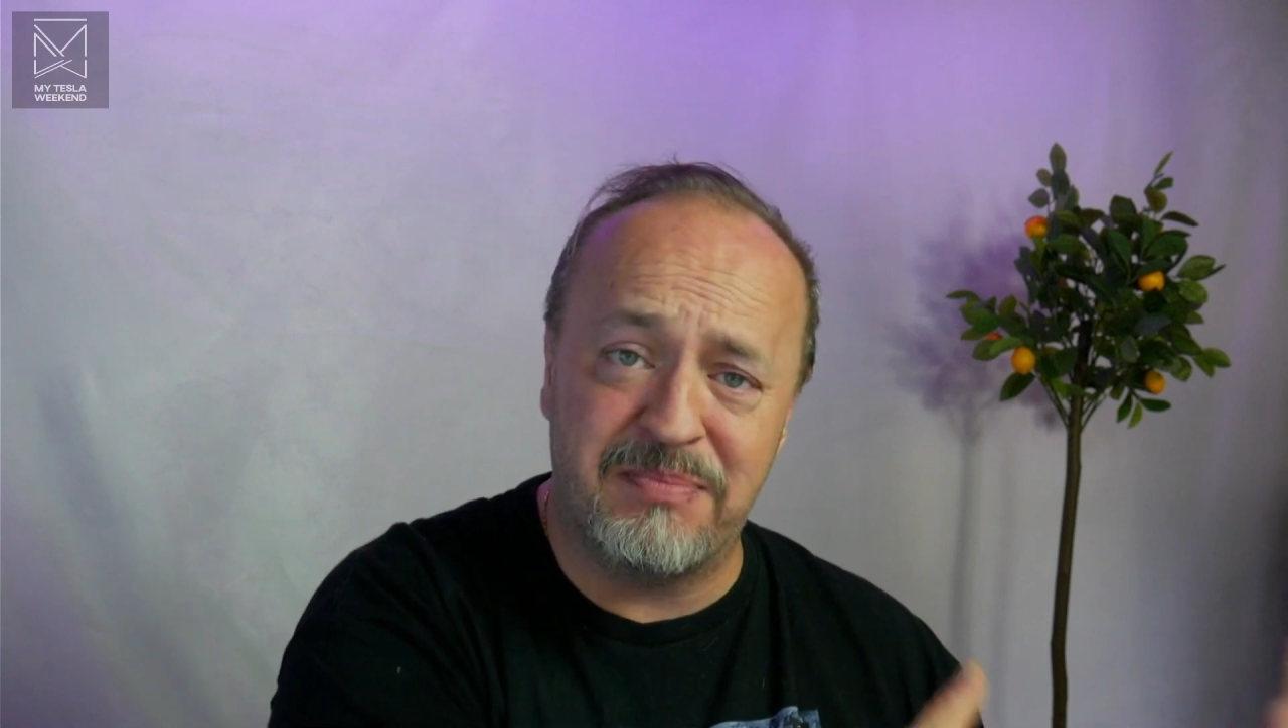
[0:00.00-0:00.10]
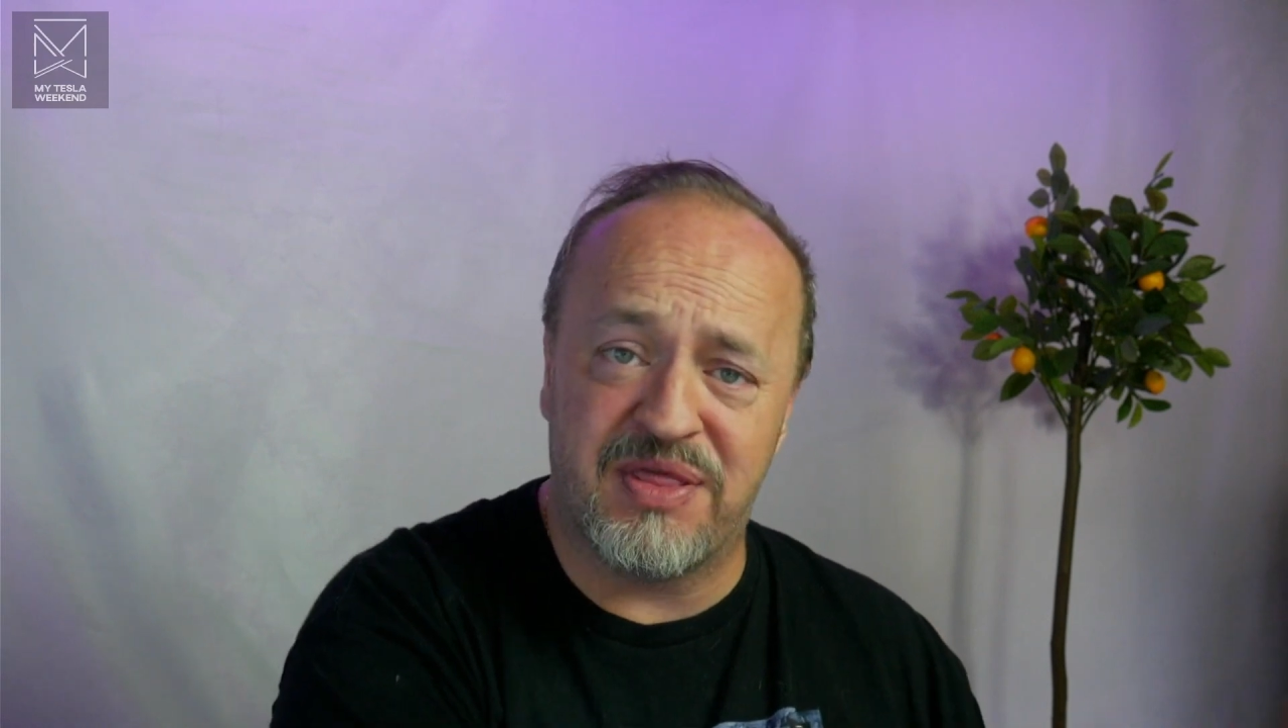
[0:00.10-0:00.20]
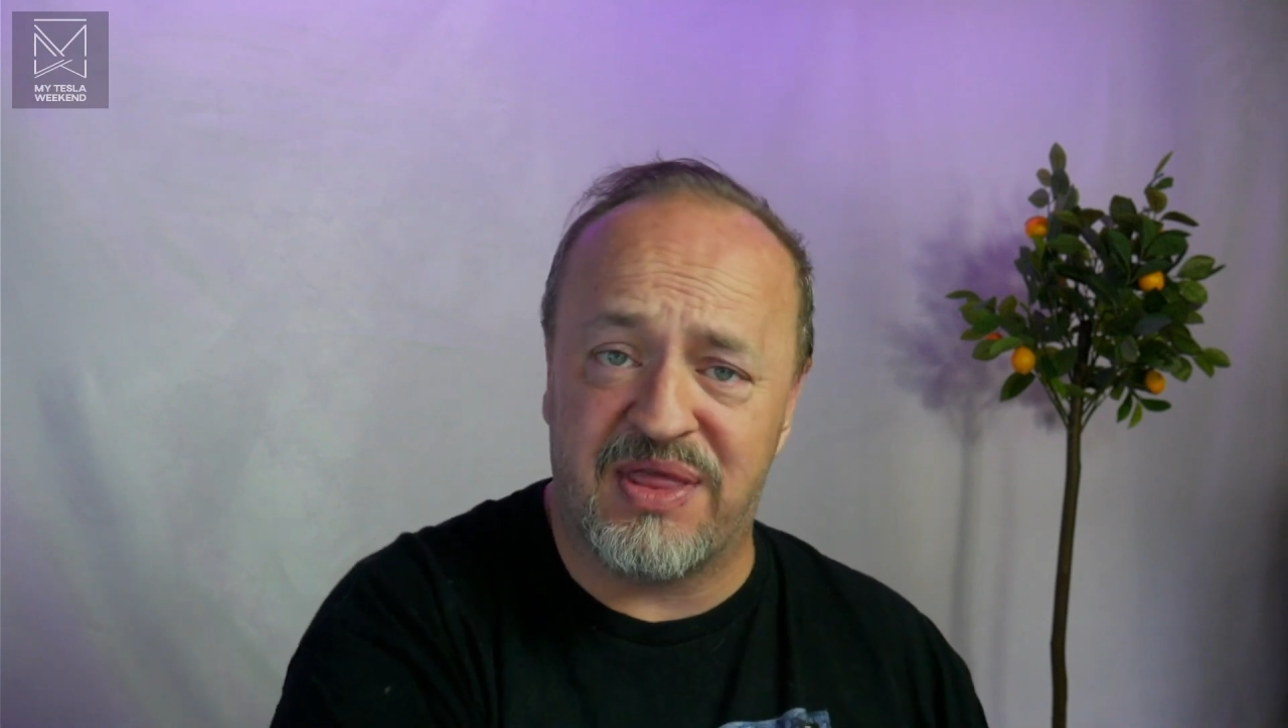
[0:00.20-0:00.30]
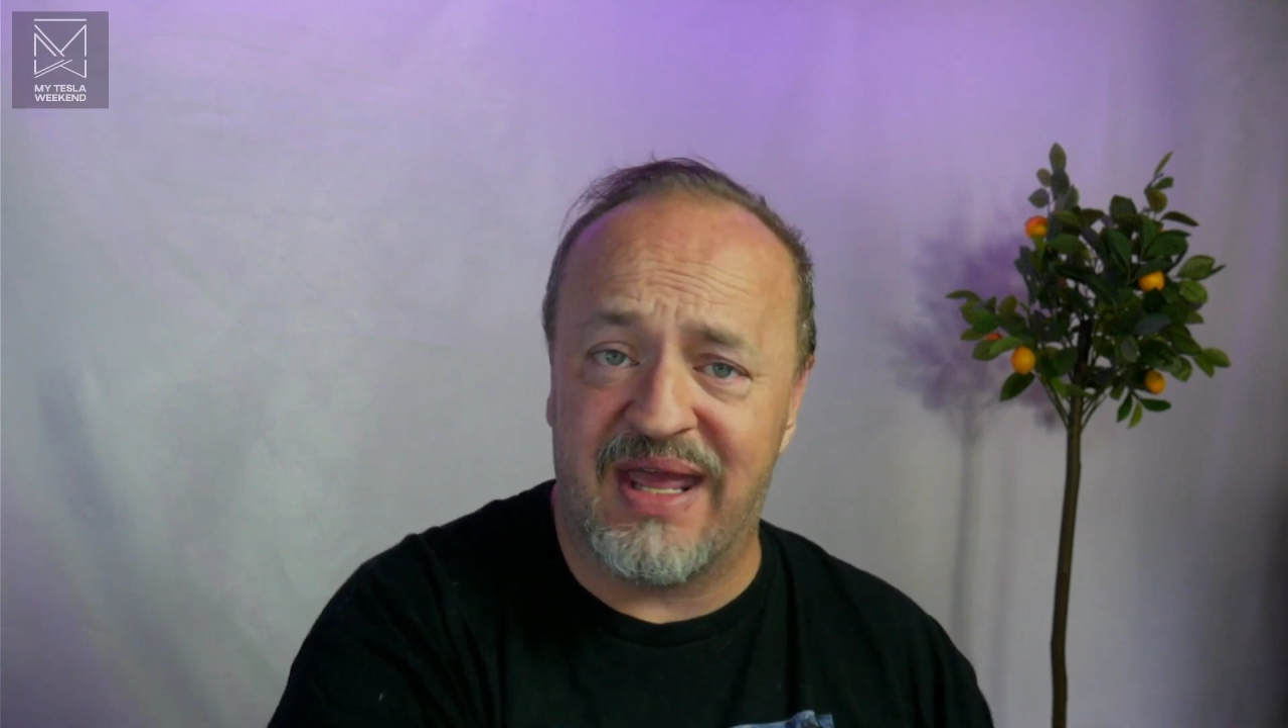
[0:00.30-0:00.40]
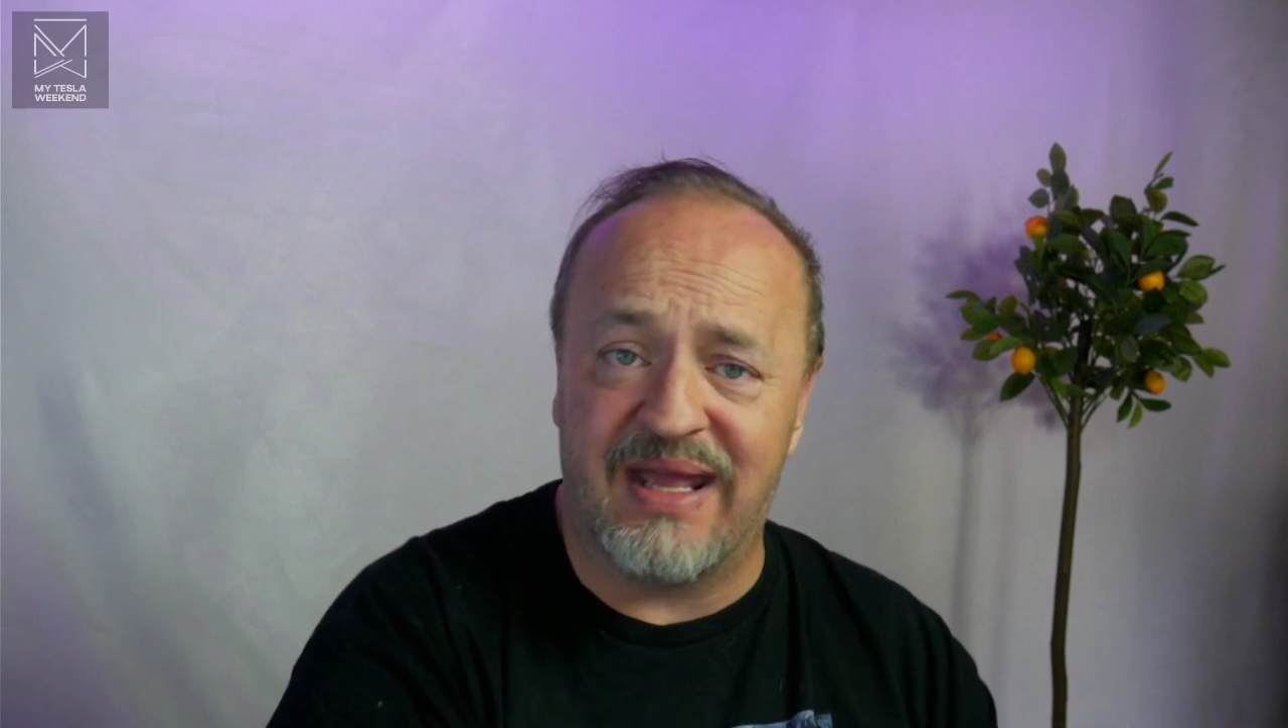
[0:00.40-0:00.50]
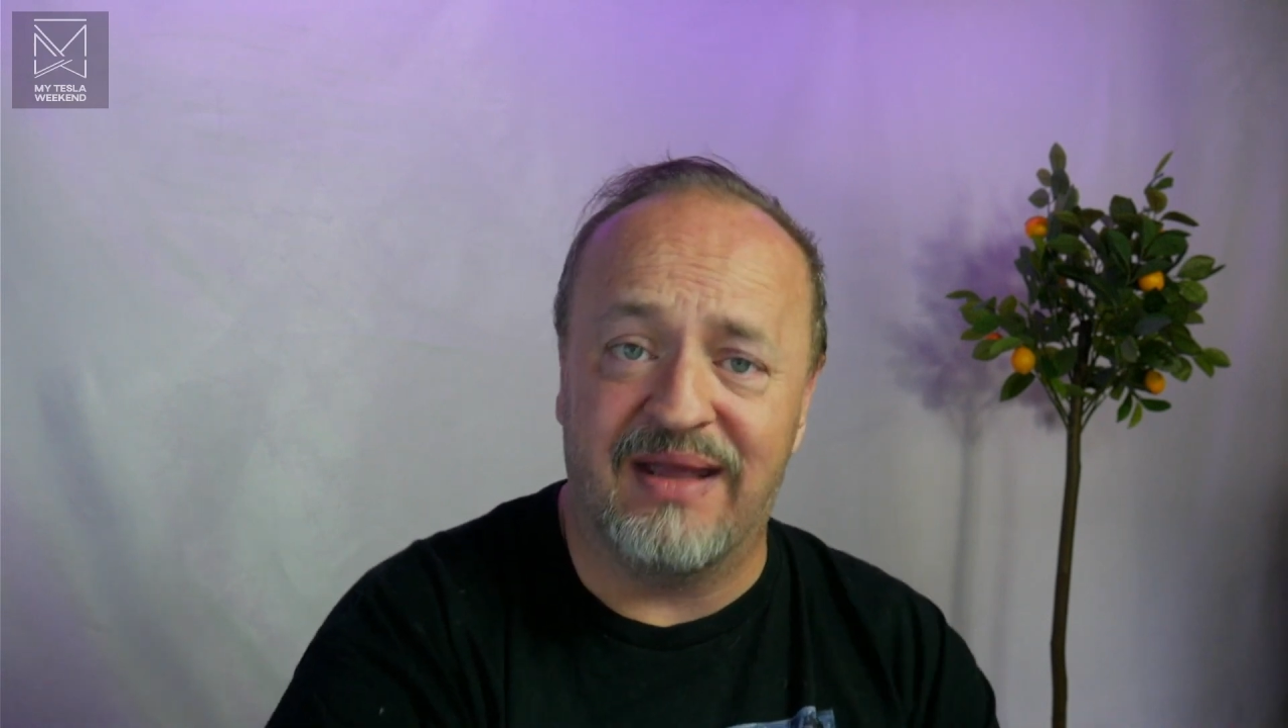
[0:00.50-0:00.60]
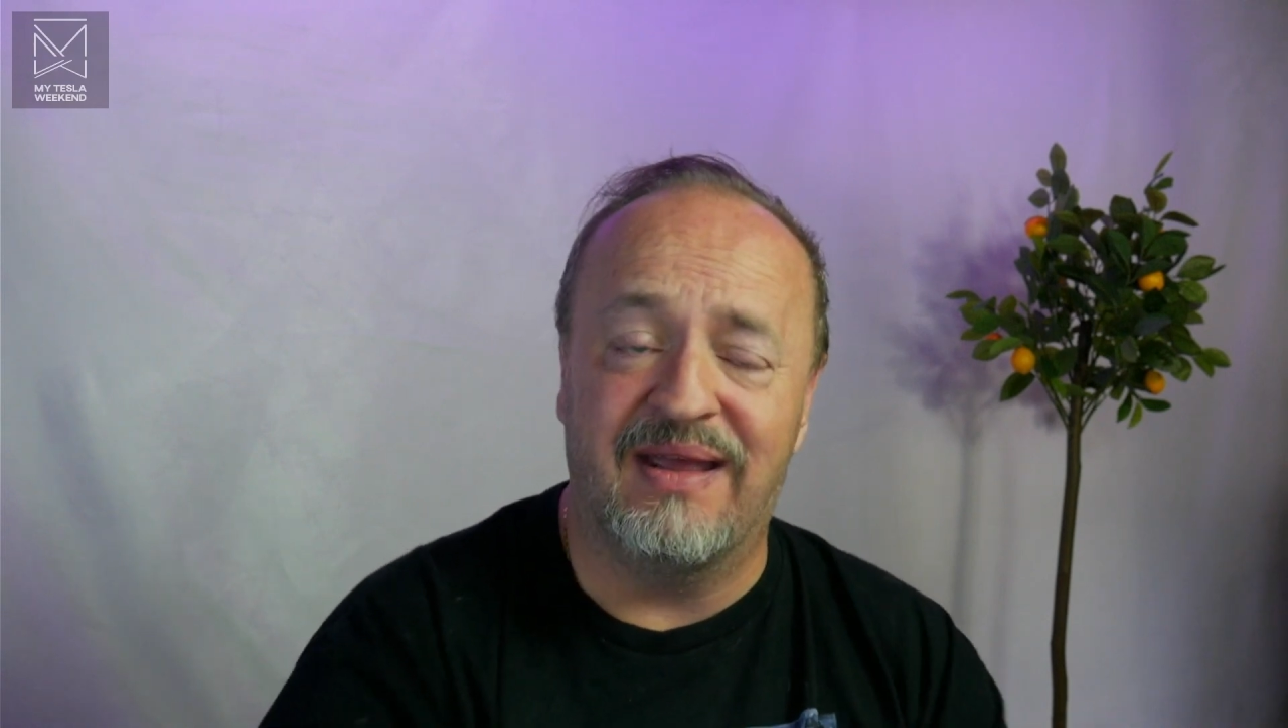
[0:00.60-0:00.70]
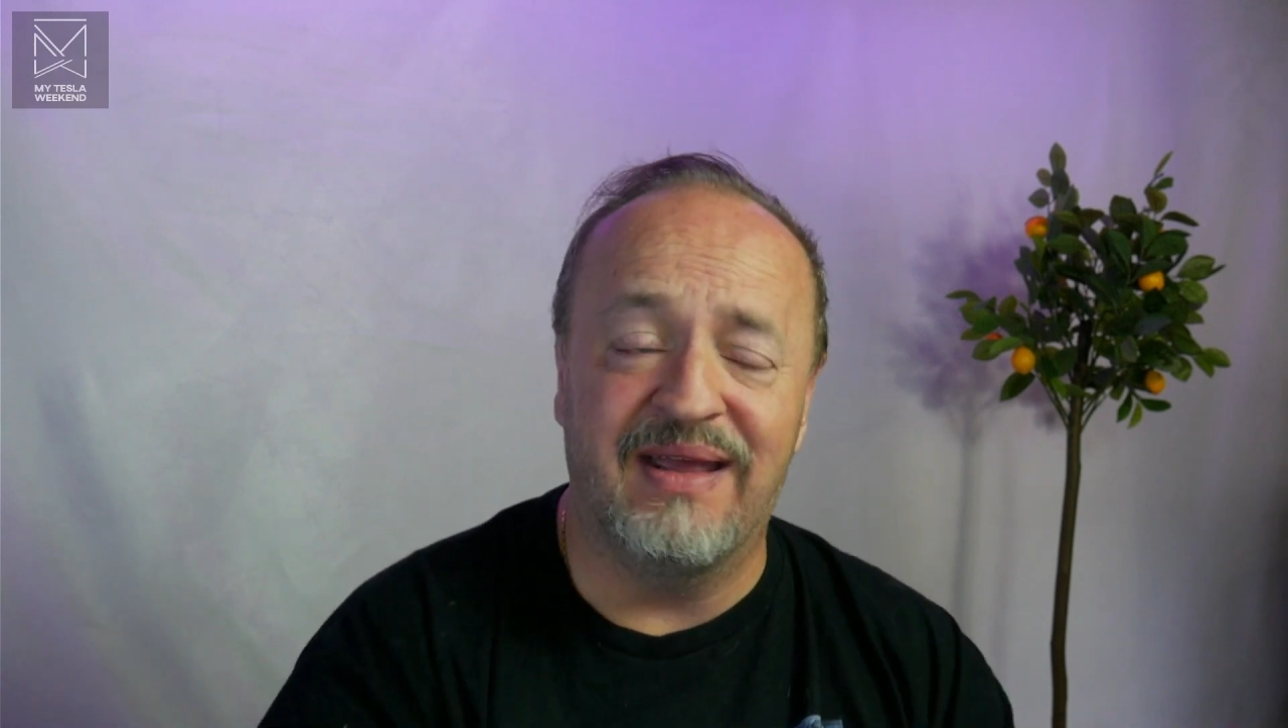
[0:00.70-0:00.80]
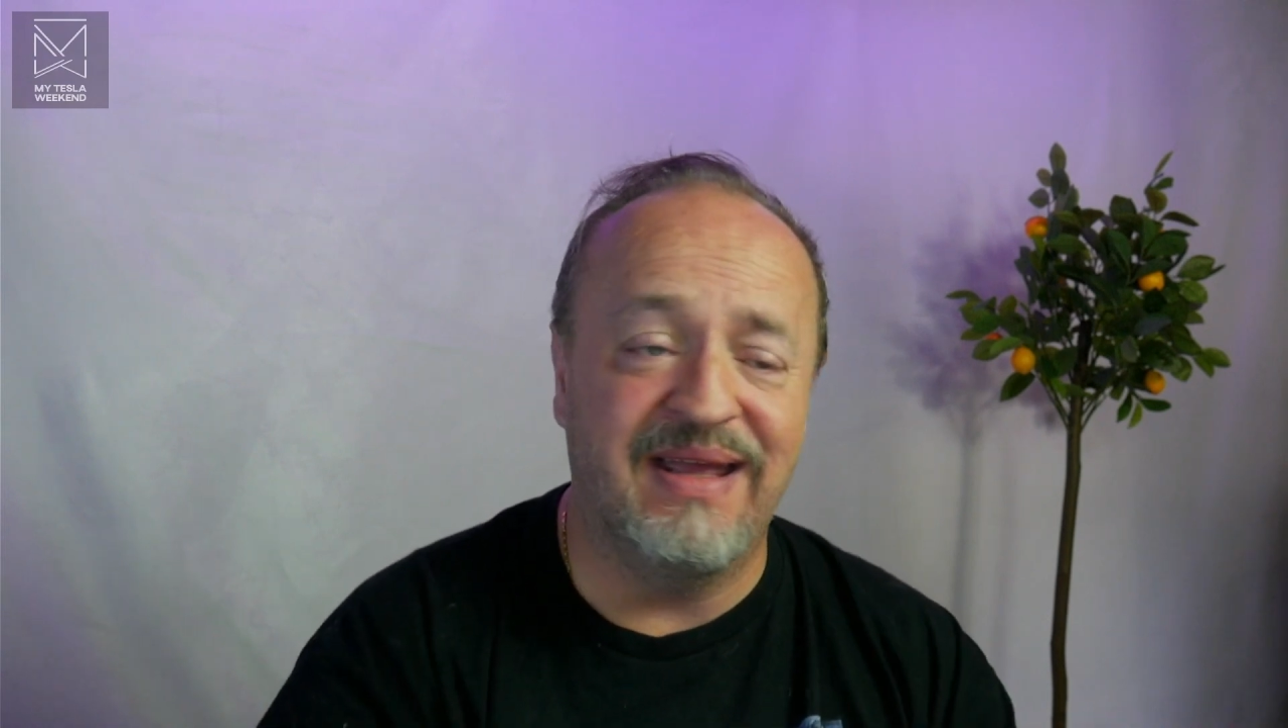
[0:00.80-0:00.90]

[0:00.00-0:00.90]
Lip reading: thing.